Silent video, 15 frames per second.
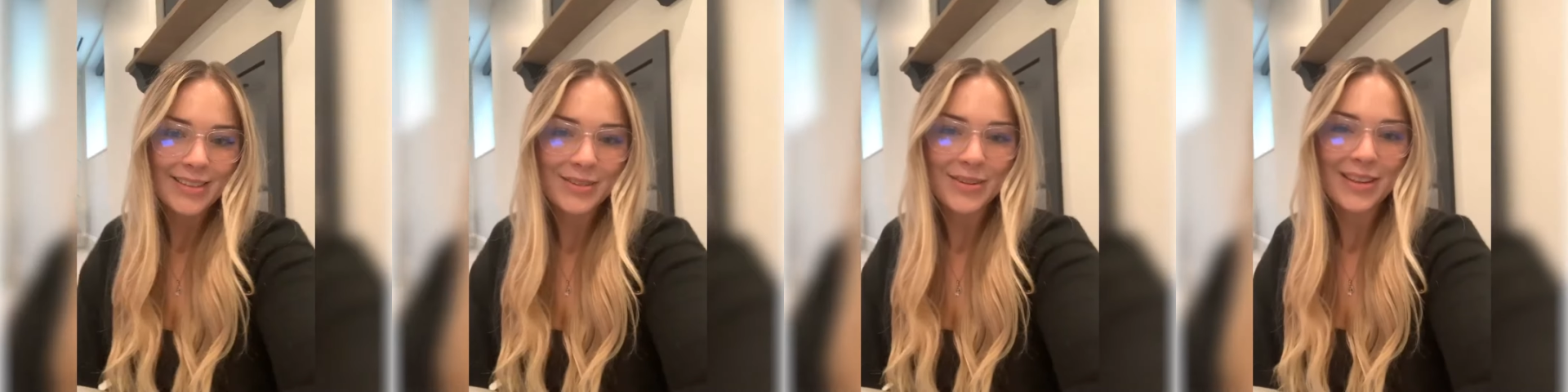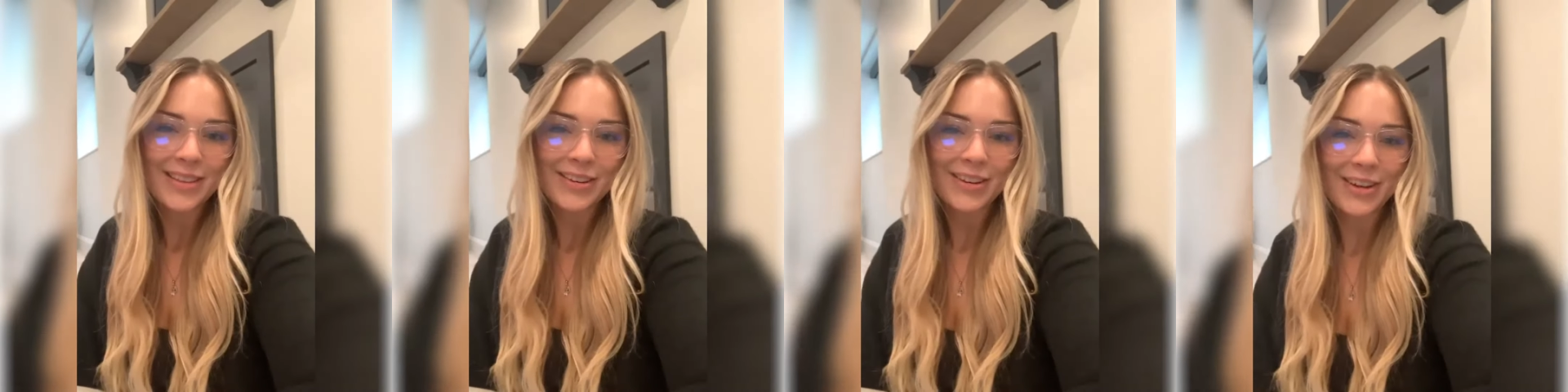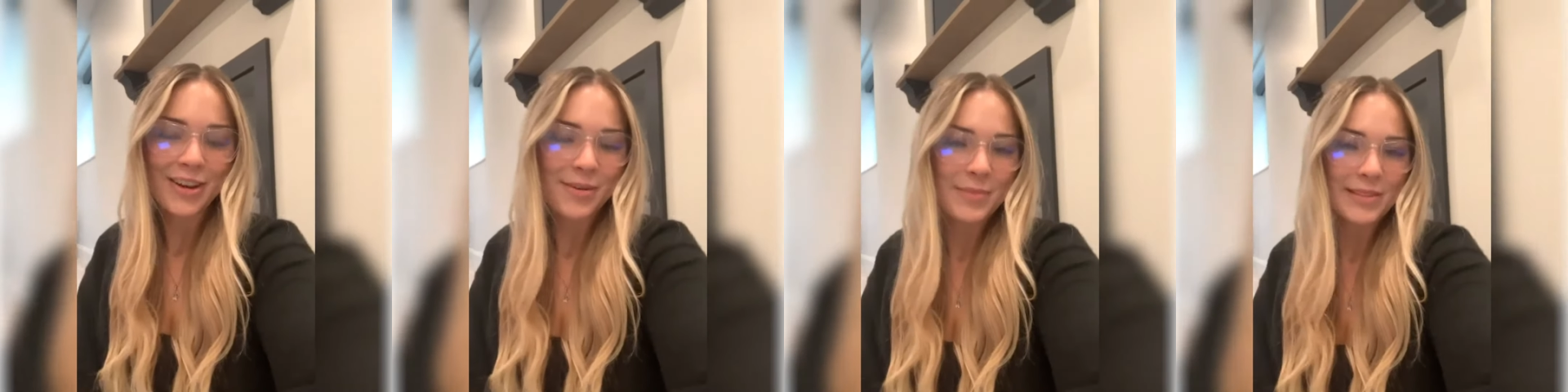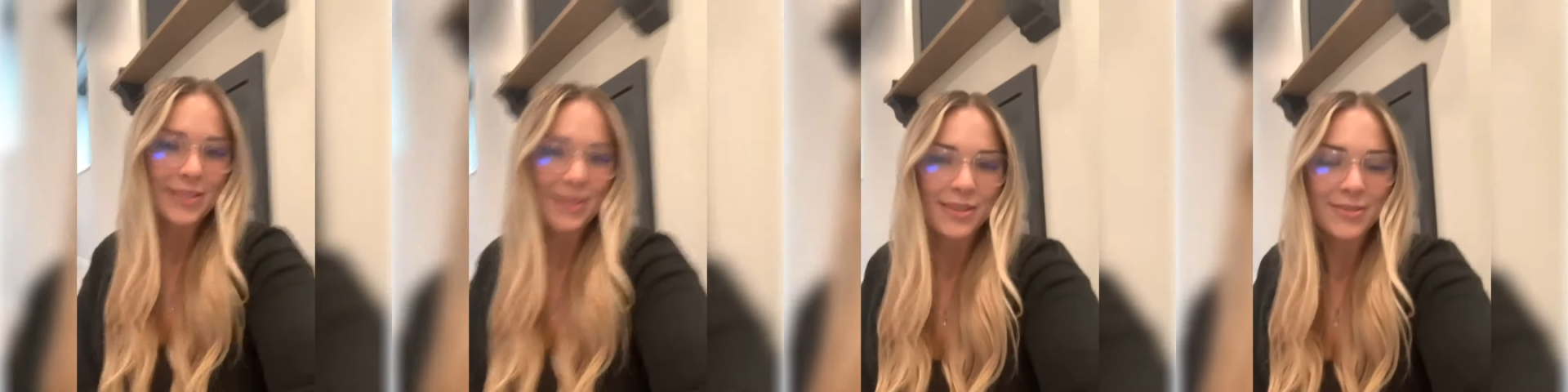Student Learning
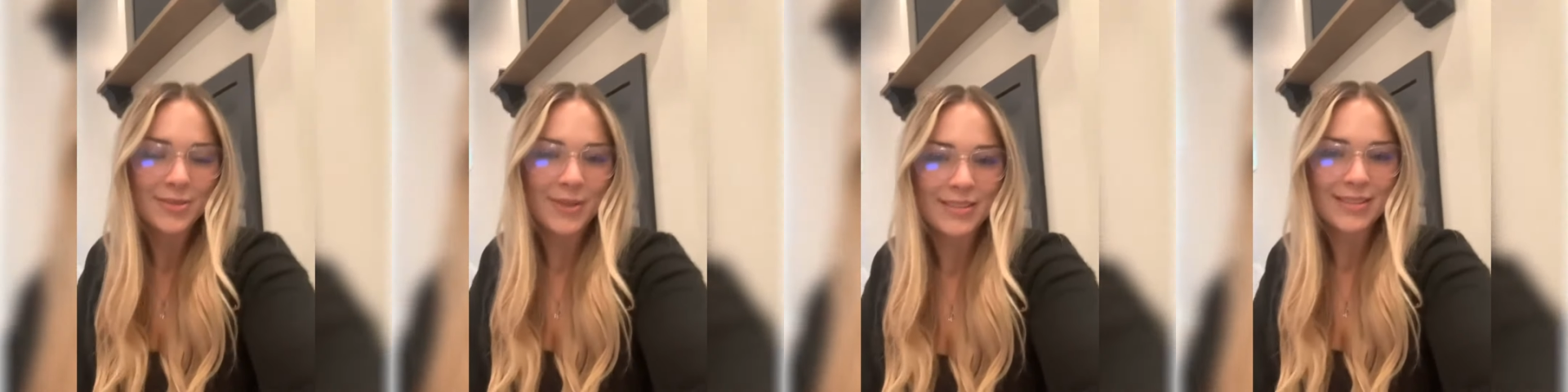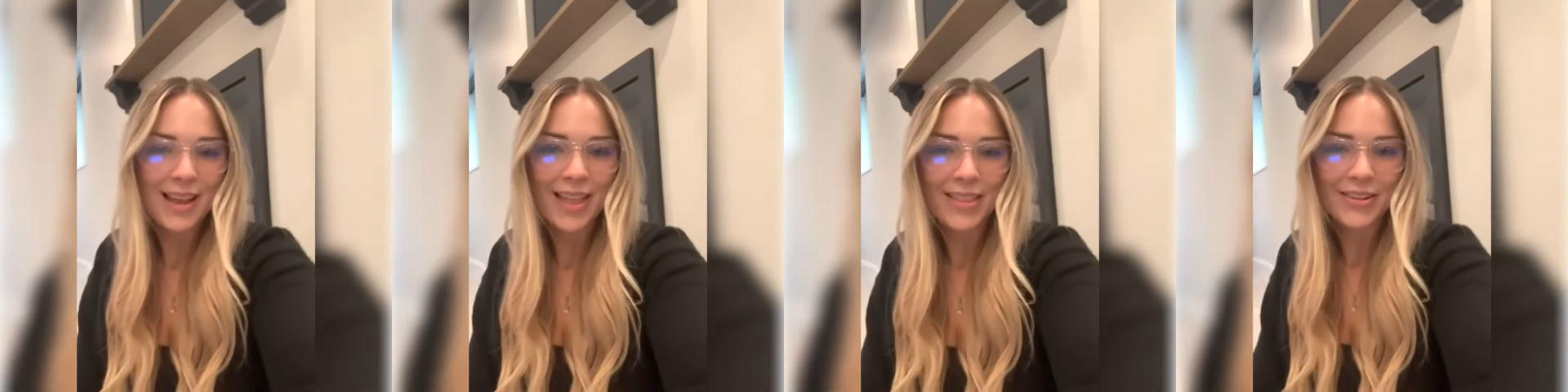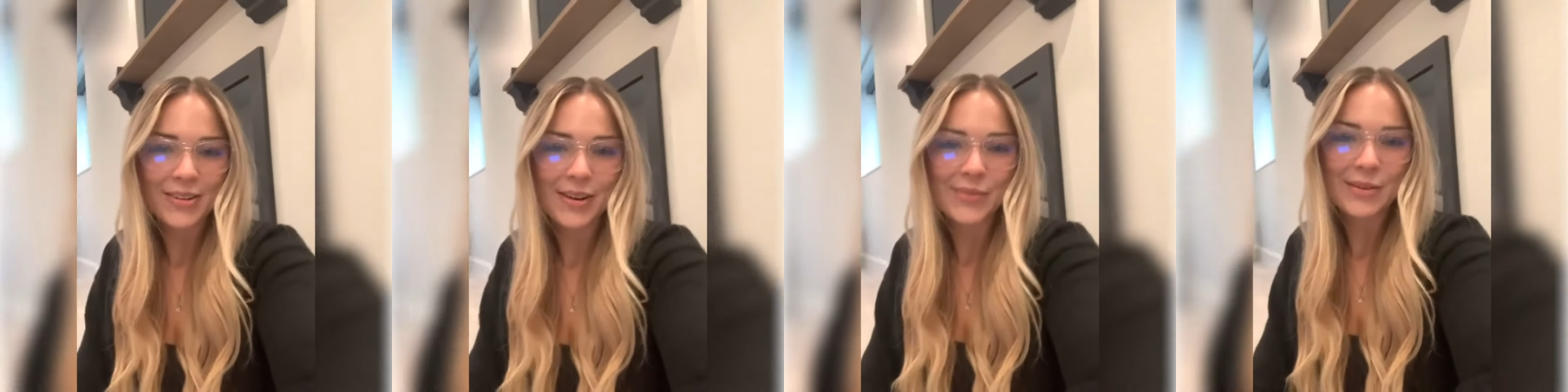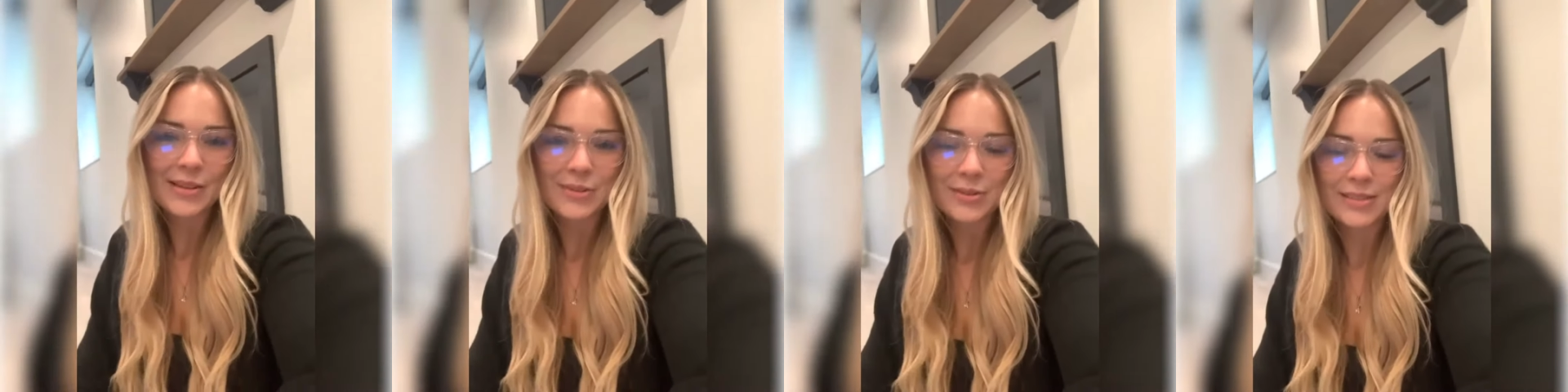Commons also has other great
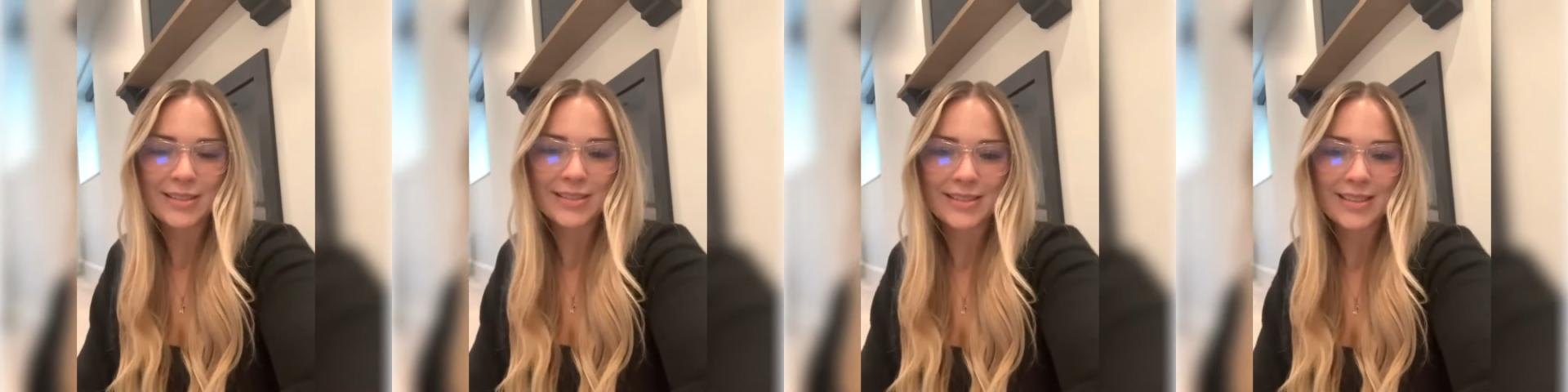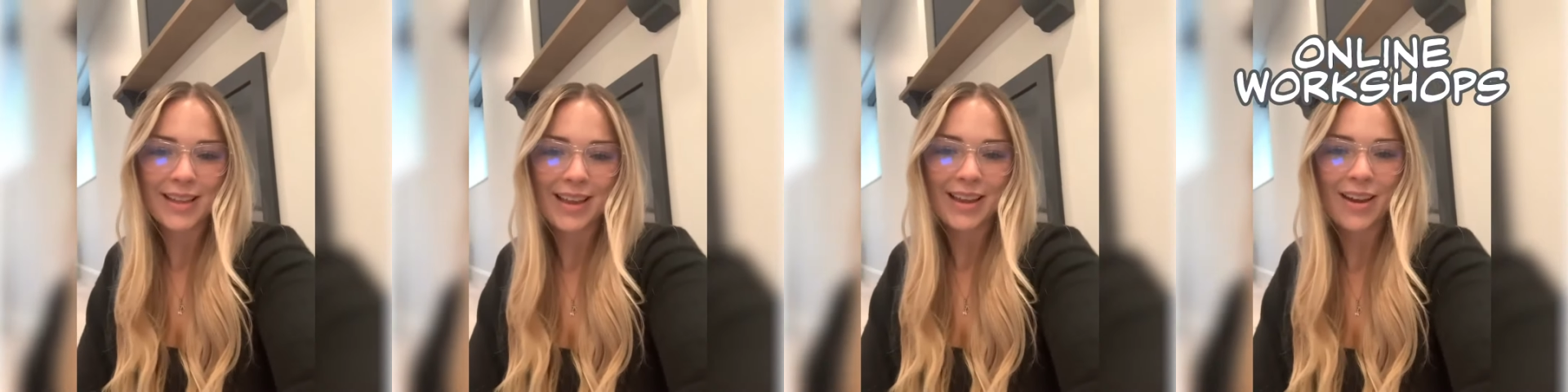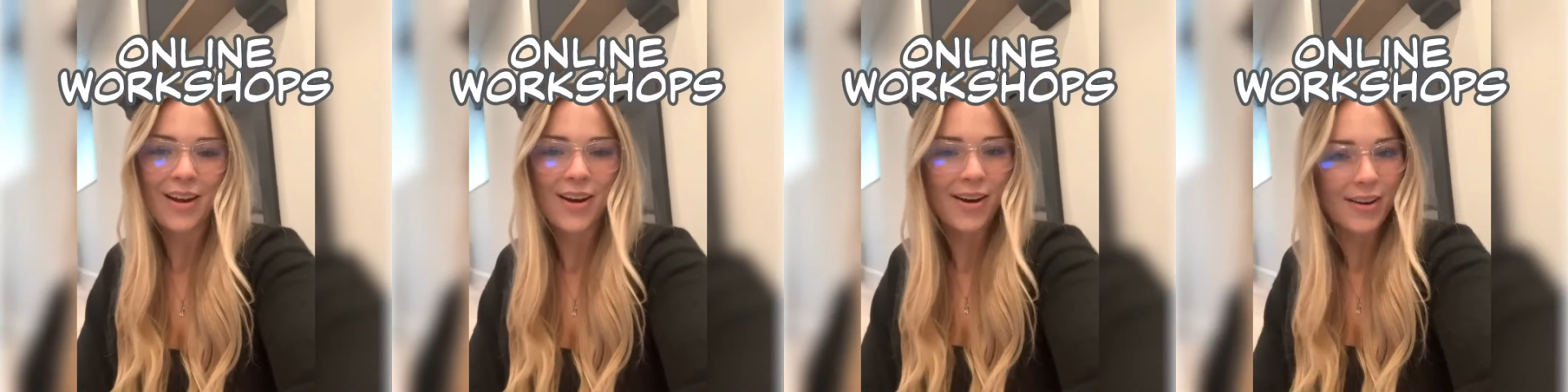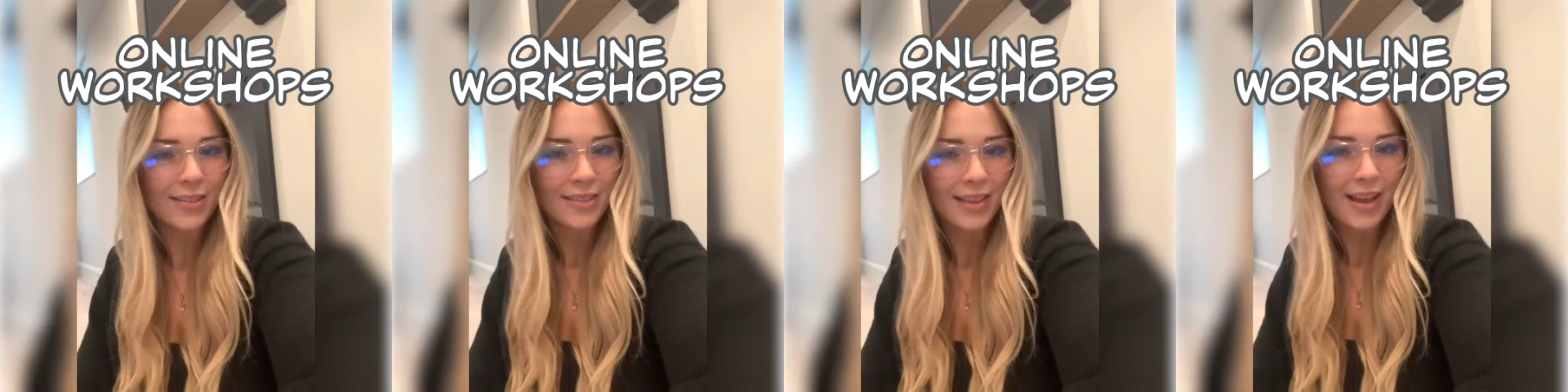resources like
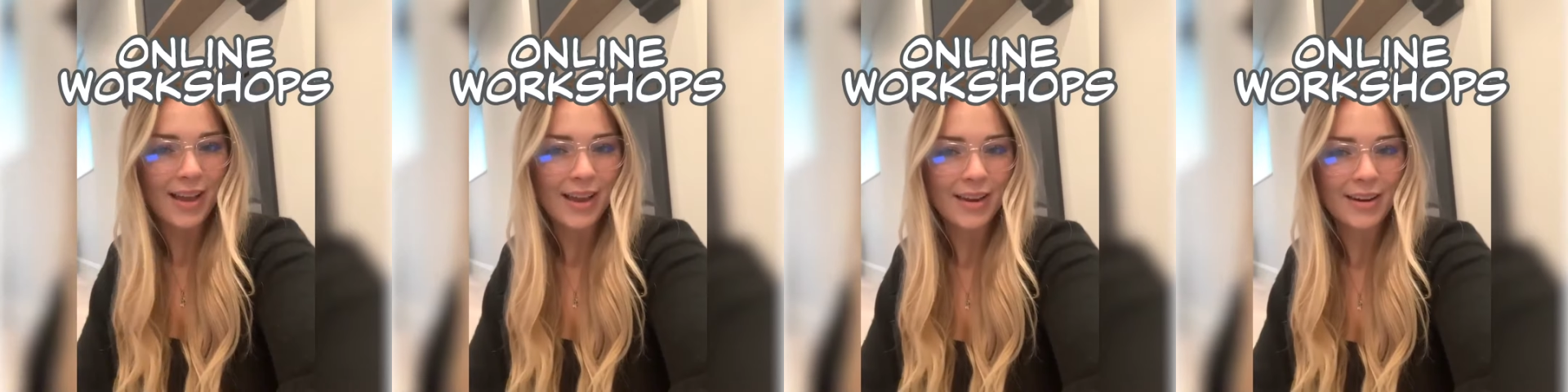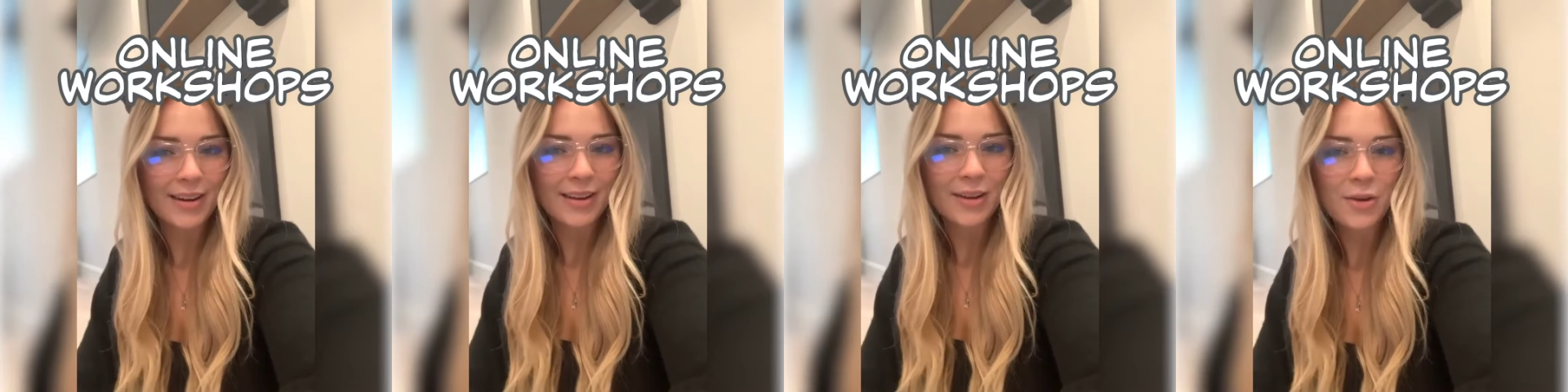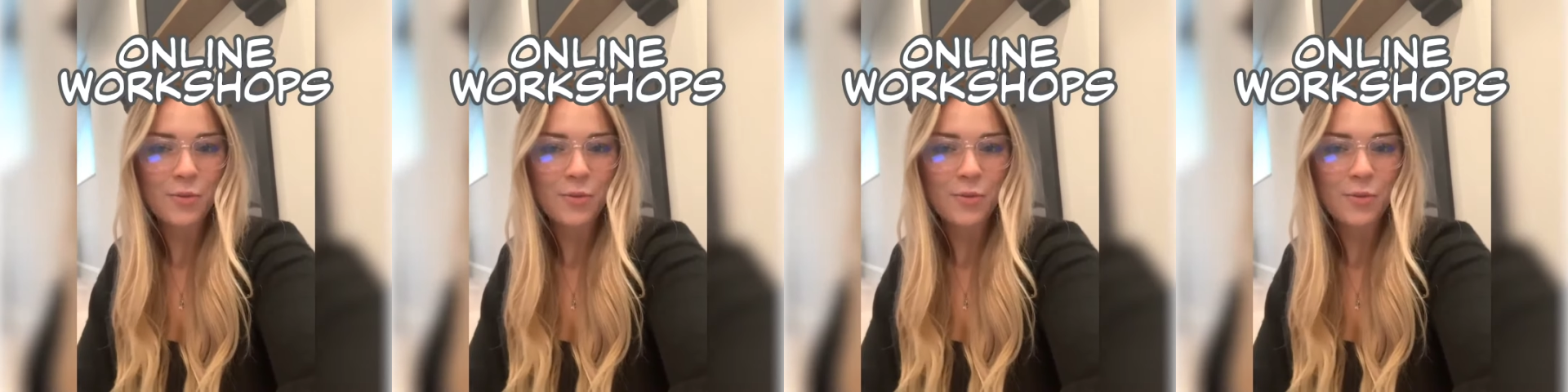online